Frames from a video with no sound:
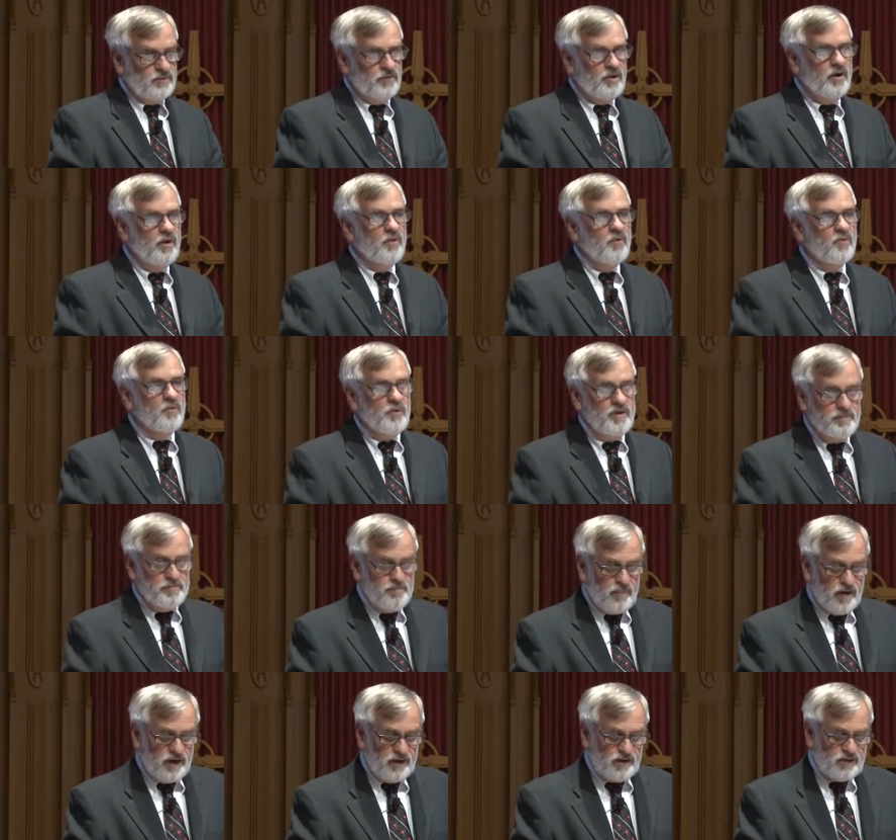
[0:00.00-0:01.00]
Uh, we
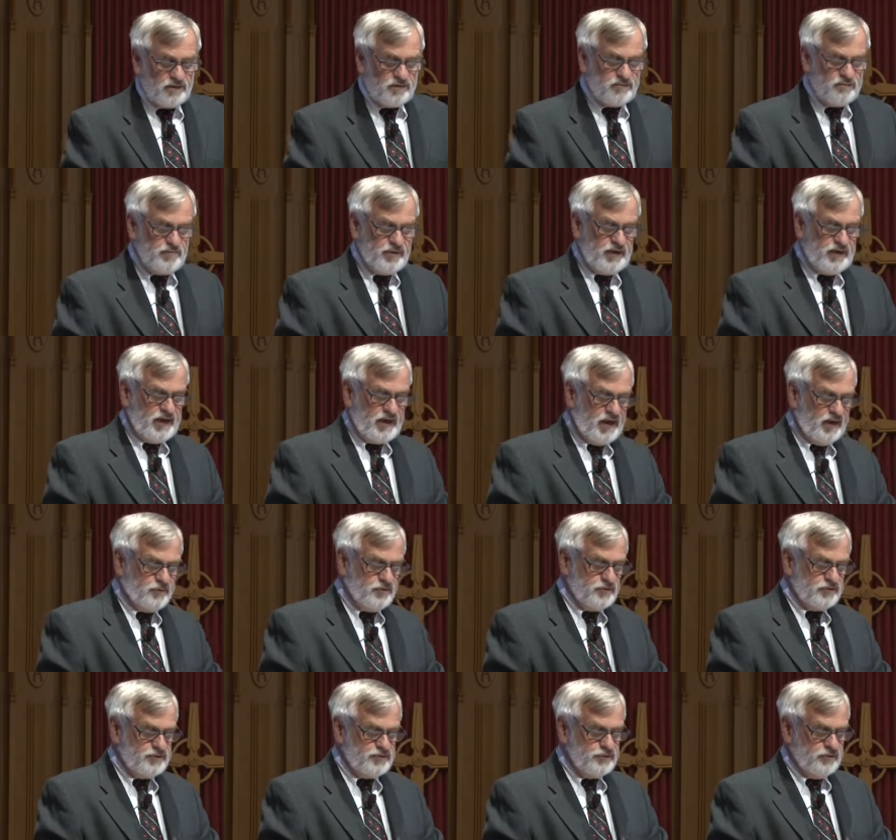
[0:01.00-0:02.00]
might be
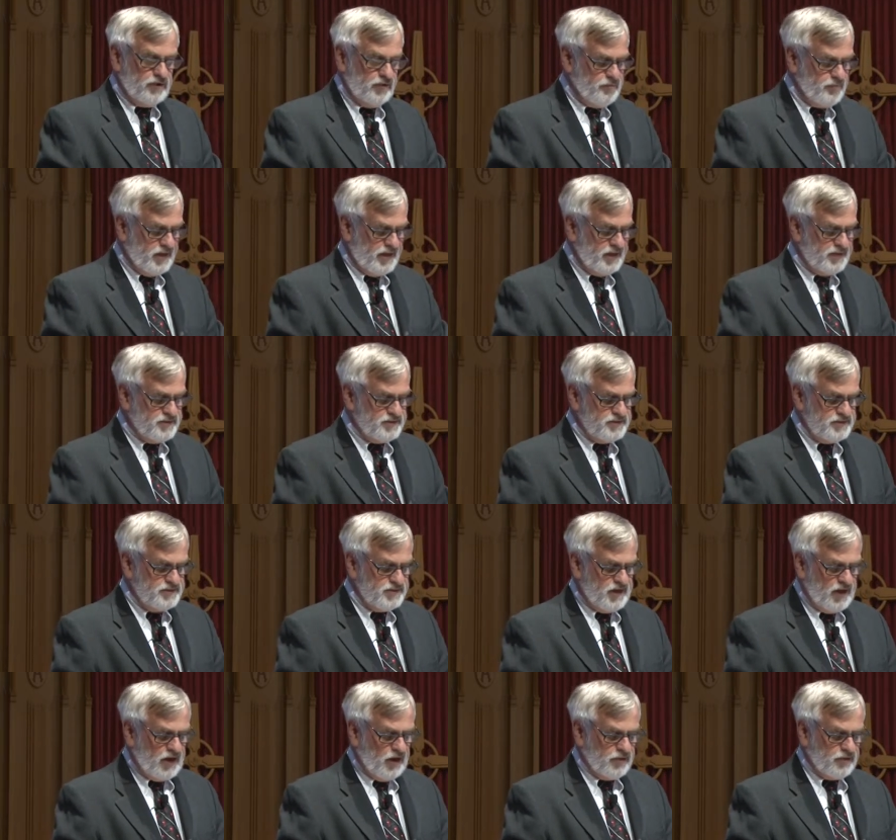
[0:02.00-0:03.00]
able to
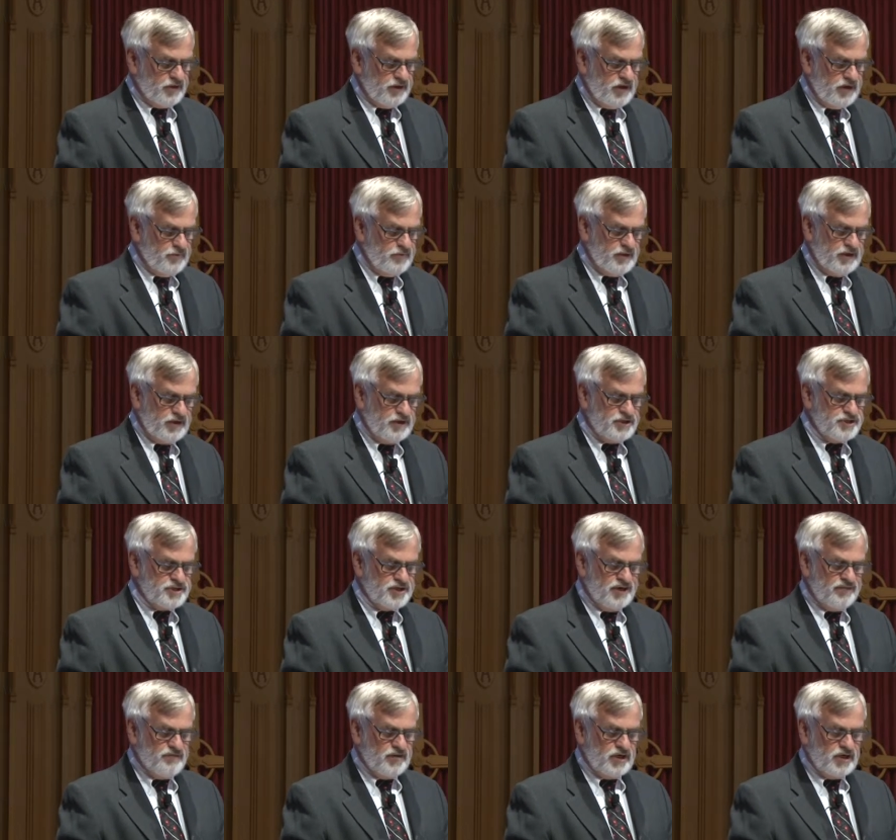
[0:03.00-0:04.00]
abandon our image
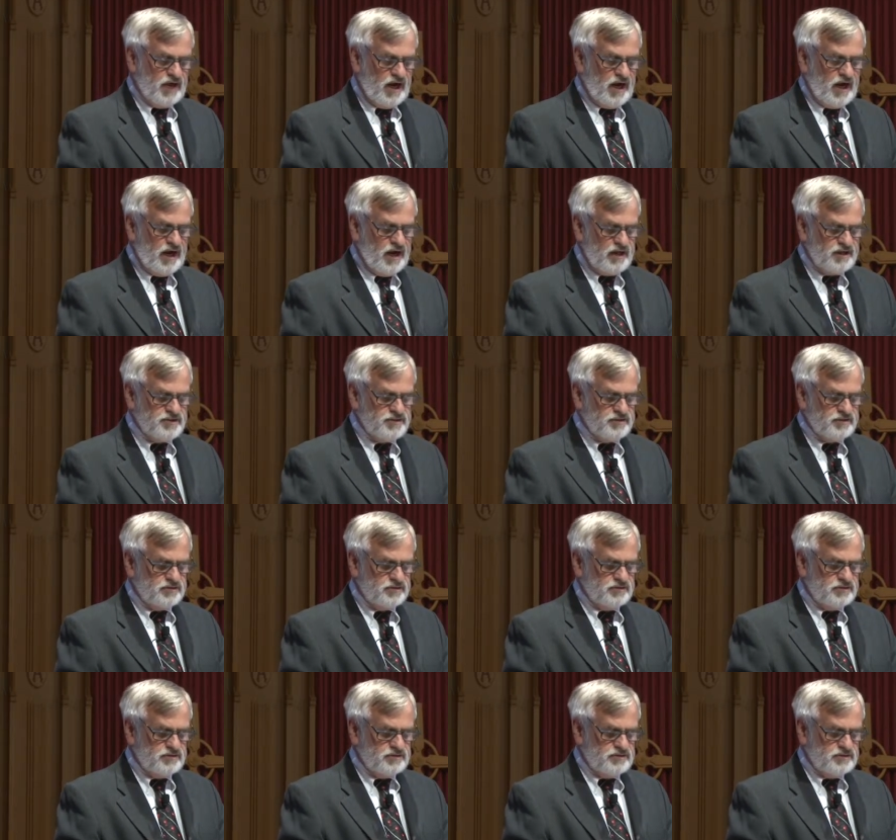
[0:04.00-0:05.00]
of a God
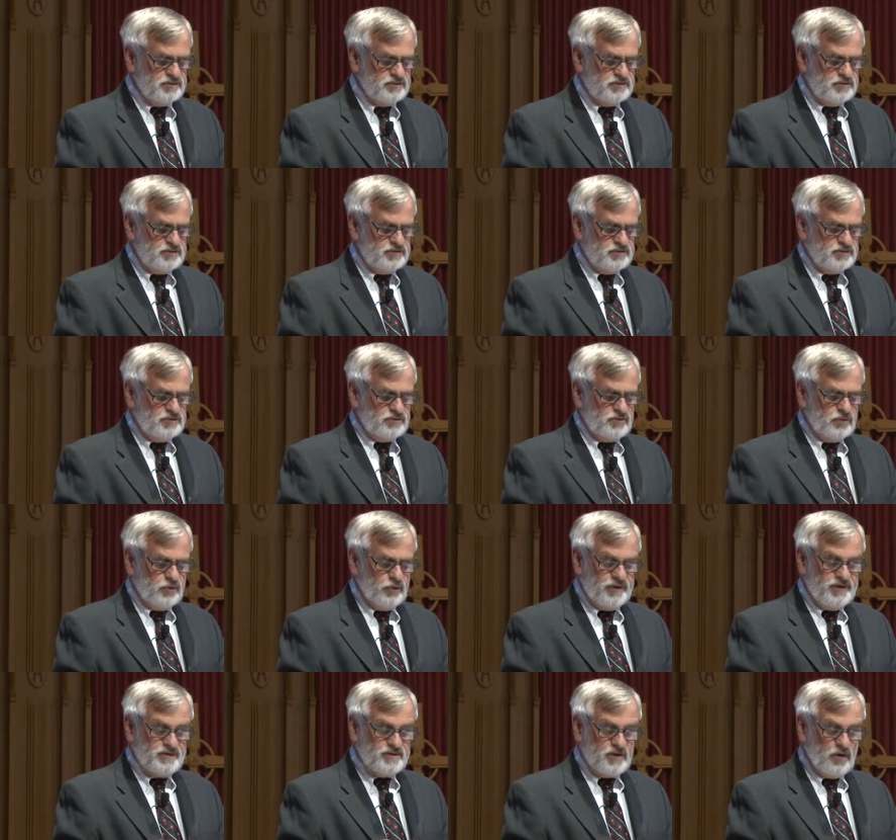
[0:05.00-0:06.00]

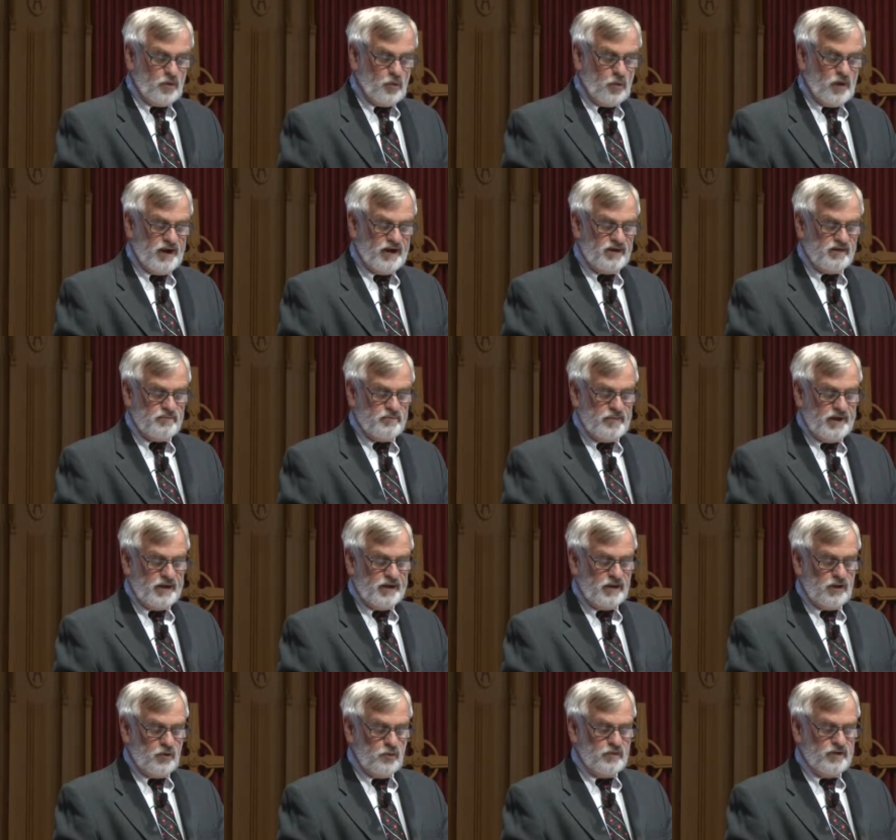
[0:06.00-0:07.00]
who is a white
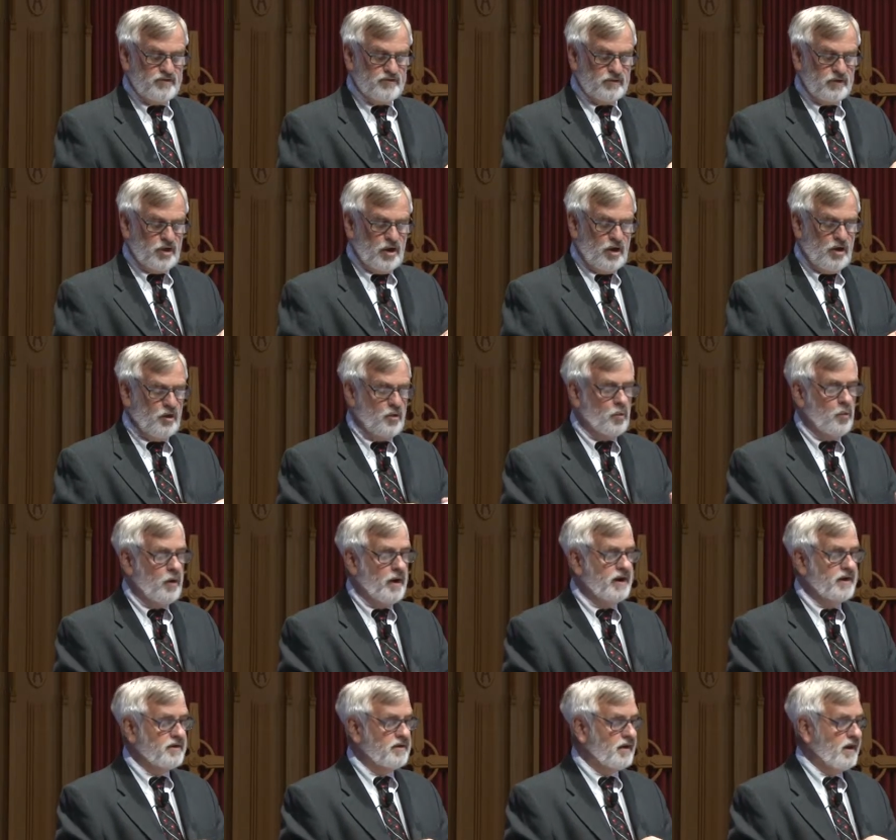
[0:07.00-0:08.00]
male with long
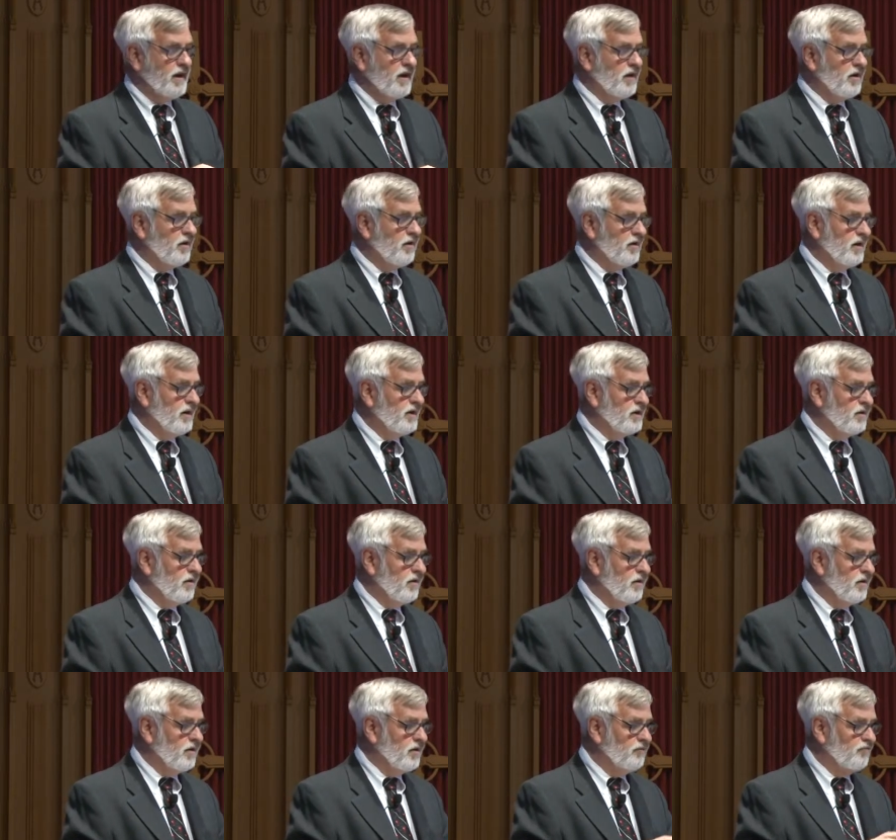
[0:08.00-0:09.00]
white hair and
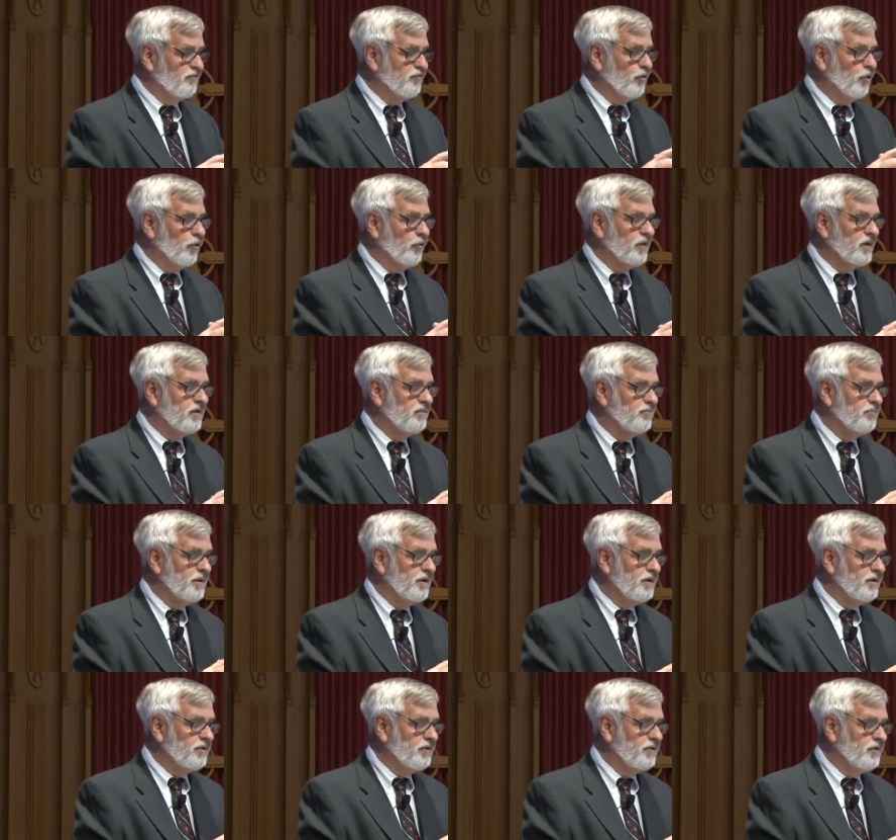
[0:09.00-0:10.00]
a flowing
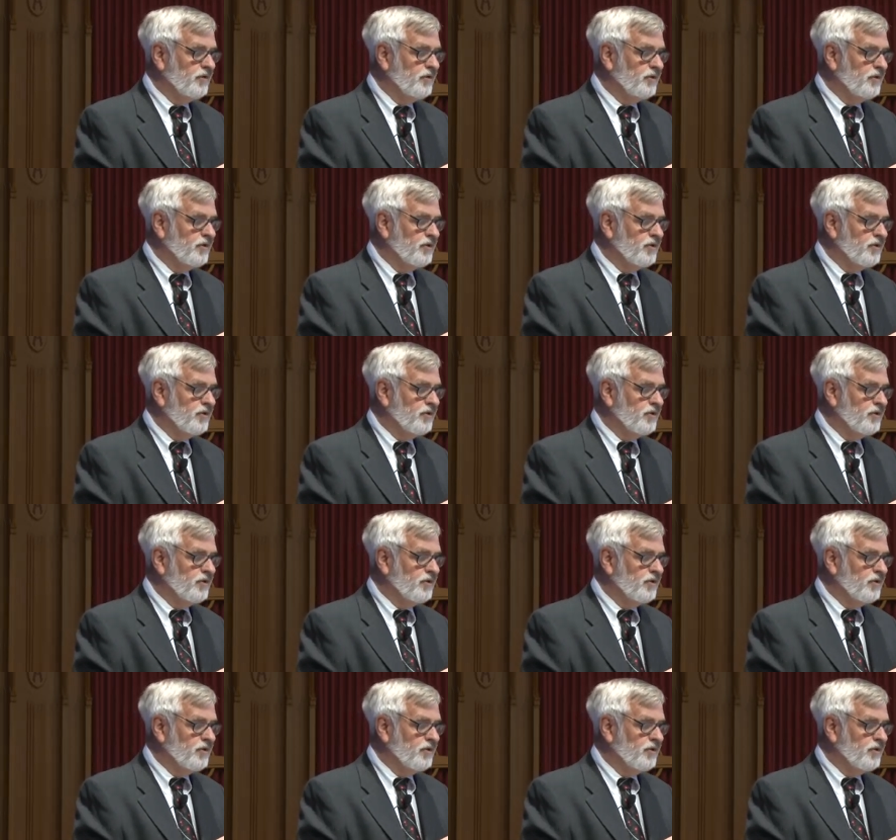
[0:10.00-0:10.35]
beard,